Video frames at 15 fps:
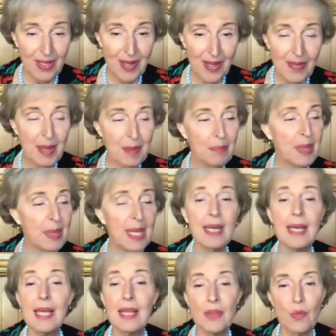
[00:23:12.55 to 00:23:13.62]
than being
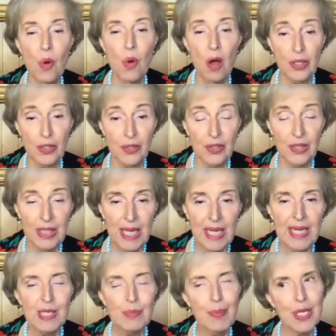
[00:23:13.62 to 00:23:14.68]
in the water,
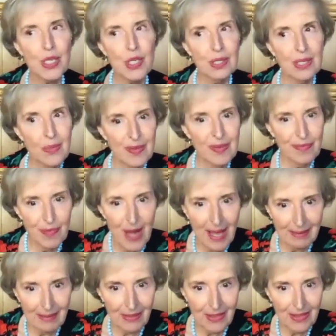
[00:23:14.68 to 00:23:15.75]
especially with
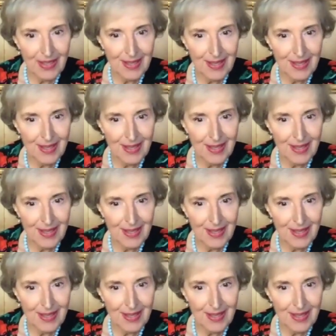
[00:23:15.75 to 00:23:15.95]
friends.